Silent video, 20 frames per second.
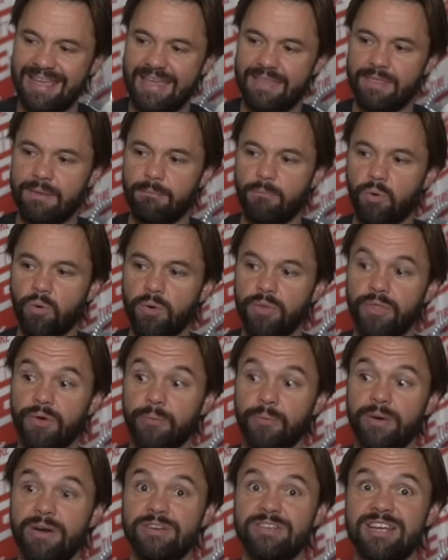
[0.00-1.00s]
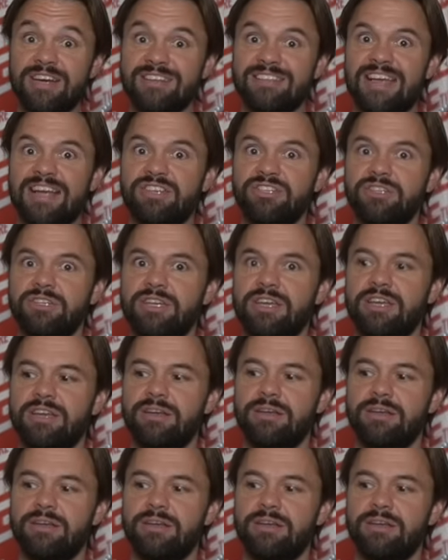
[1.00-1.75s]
and the more the rear tire is actually going